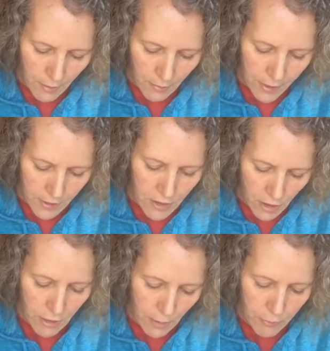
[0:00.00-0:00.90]
Might
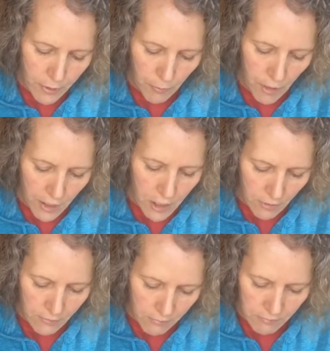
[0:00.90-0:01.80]
stir it up with the brush.
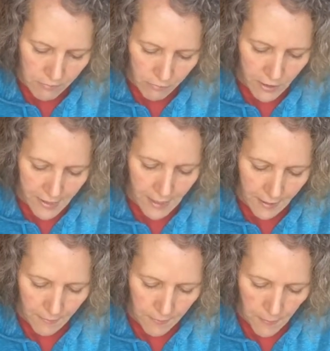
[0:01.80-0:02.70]
Let's
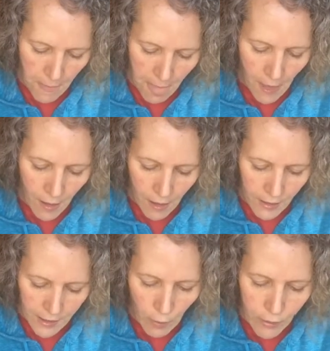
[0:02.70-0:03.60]
see.
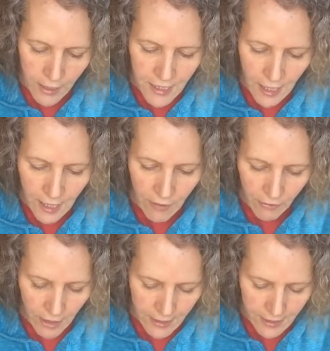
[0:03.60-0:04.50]
Now with this
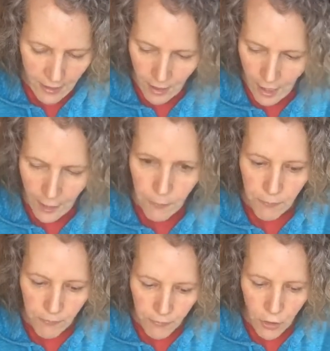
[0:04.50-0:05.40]
canvas,
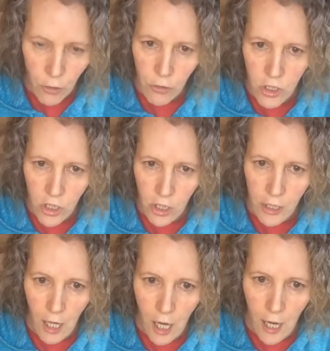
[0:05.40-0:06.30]
you
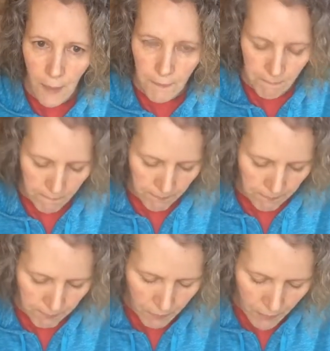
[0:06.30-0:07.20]
should
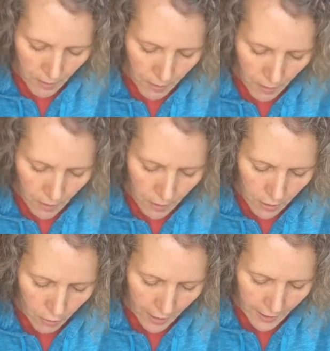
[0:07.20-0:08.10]

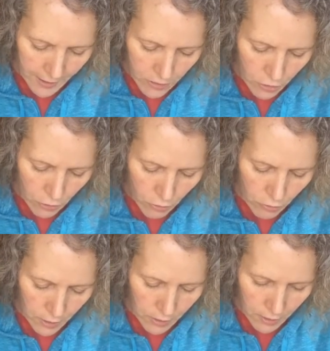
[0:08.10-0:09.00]
go ahead and do,